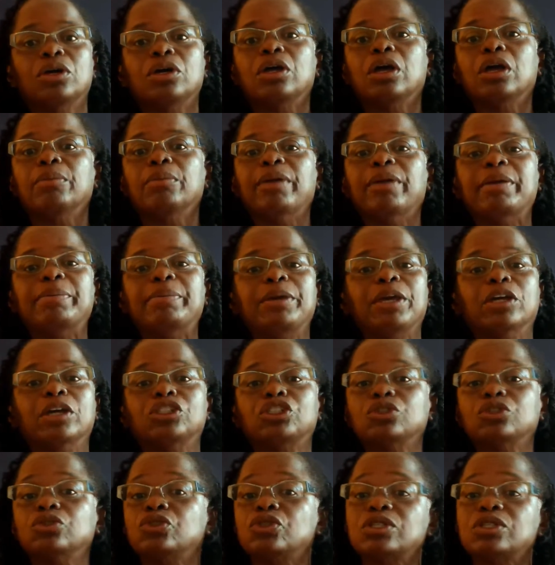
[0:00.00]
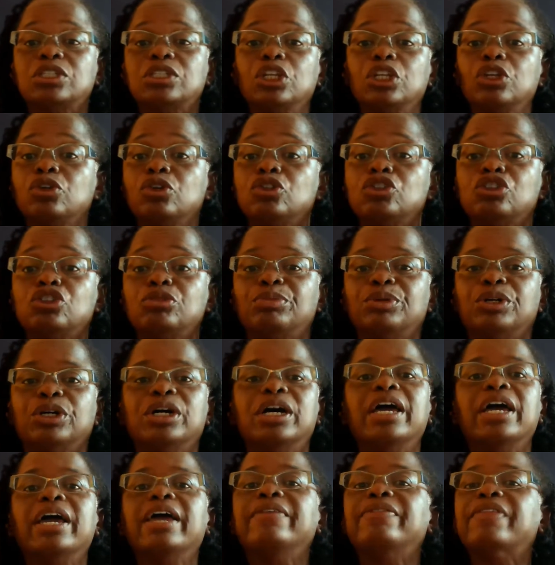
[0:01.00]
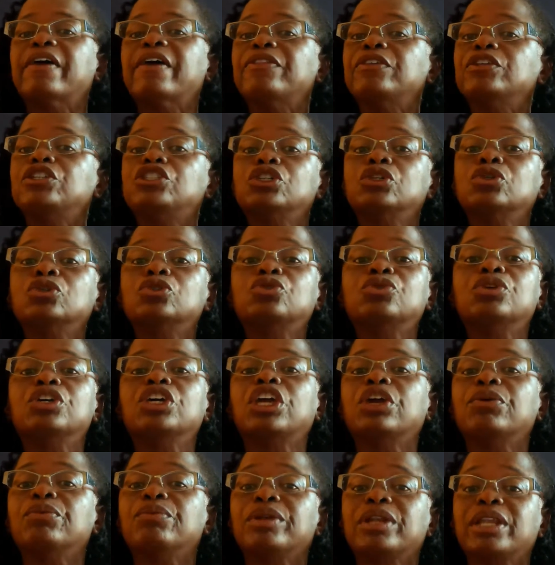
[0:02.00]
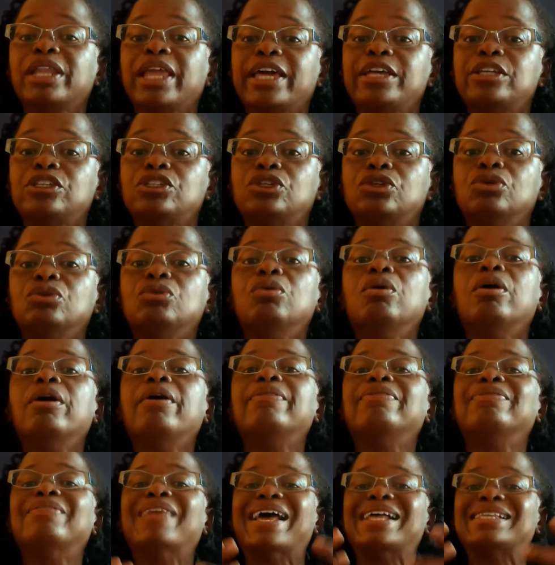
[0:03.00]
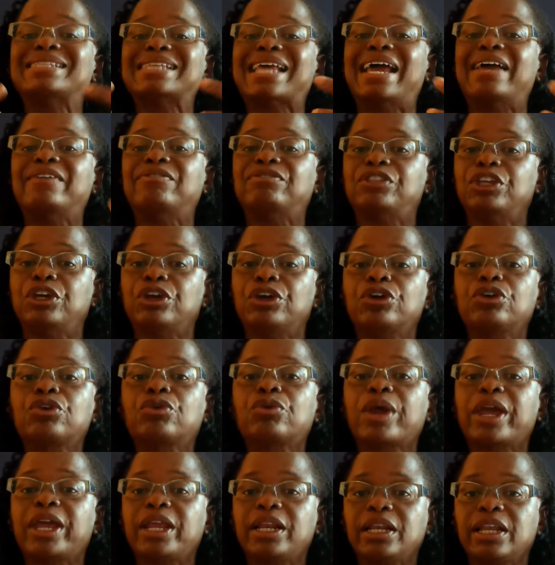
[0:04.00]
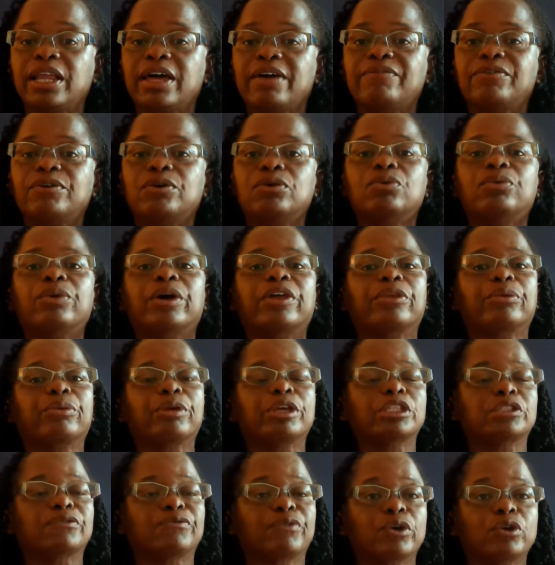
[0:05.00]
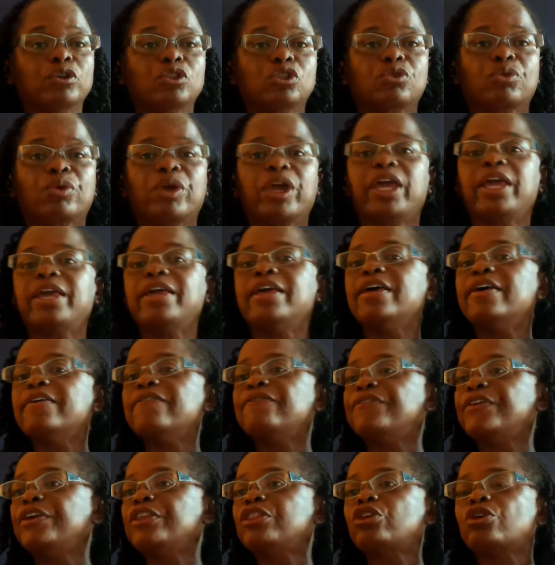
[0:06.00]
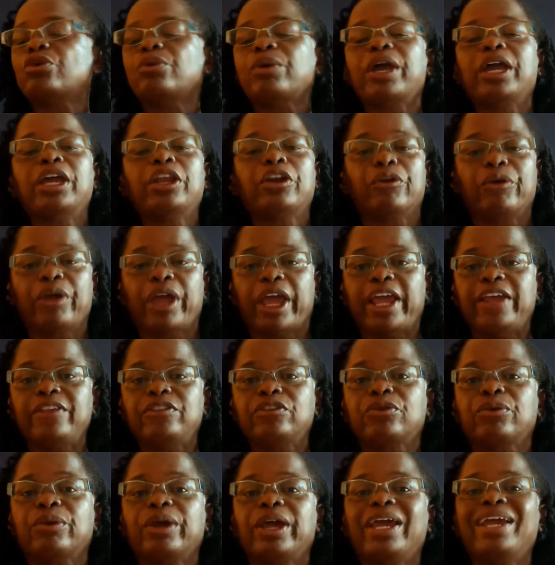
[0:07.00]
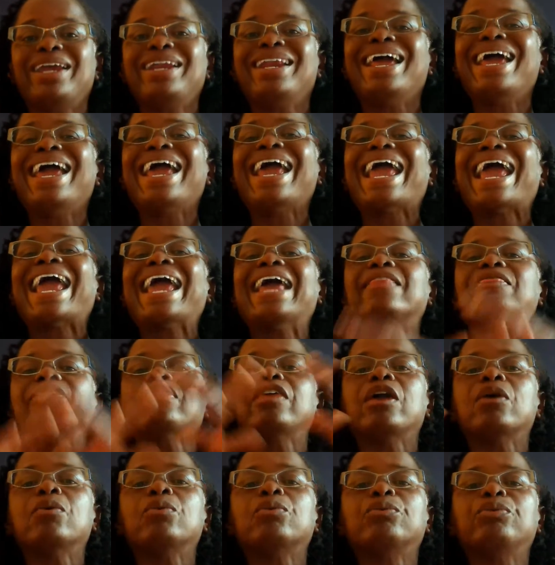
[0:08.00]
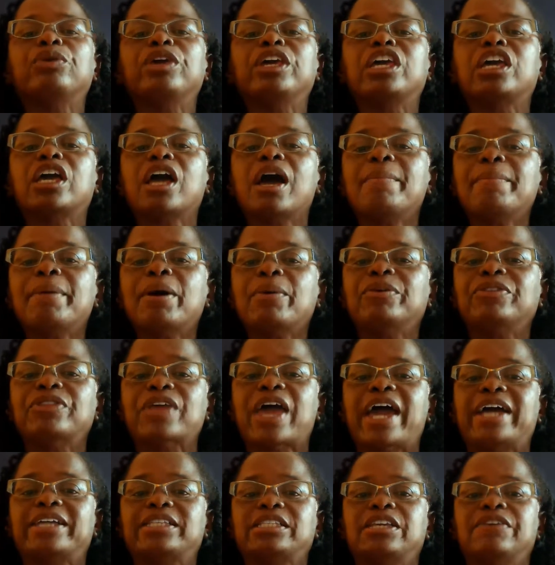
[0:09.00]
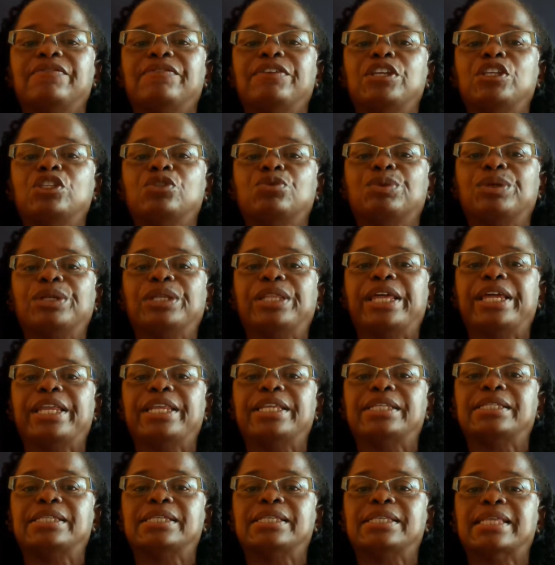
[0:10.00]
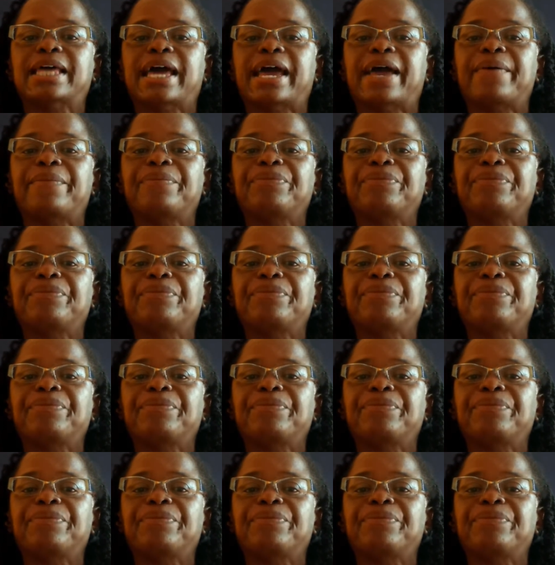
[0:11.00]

maybe a children's literature book that the children can relate to, that's at their grade level, whether it's first grade, fifth grade, or eighth grade, and then we come up with activities related to that.